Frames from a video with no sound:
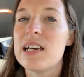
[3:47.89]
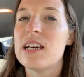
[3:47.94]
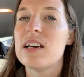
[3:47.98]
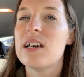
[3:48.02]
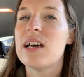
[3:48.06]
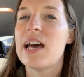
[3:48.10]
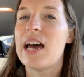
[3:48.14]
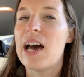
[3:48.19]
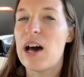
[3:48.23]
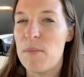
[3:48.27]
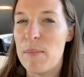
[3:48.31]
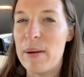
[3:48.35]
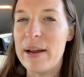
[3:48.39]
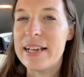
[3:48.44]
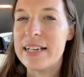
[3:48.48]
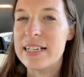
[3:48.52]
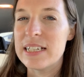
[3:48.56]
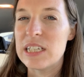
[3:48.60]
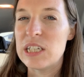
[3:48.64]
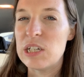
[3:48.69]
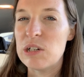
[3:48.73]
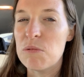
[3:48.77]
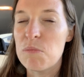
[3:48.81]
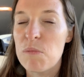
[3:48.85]
how Mike is
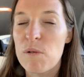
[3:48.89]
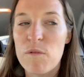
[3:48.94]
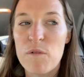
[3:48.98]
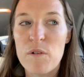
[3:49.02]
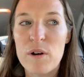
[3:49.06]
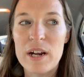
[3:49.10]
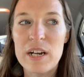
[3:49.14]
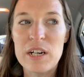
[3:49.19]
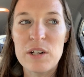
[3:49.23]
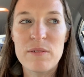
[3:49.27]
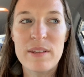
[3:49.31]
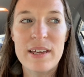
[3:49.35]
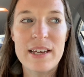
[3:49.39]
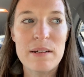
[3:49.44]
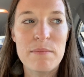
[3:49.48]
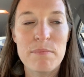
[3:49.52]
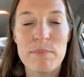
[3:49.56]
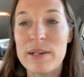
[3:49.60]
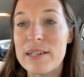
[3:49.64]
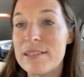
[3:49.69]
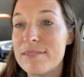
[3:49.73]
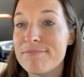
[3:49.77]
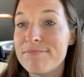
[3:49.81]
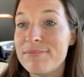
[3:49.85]
doing before I do that.
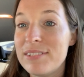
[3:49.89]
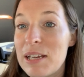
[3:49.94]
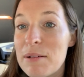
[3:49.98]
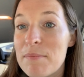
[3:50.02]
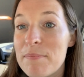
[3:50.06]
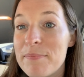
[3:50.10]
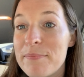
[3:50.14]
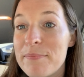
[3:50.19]
But yep.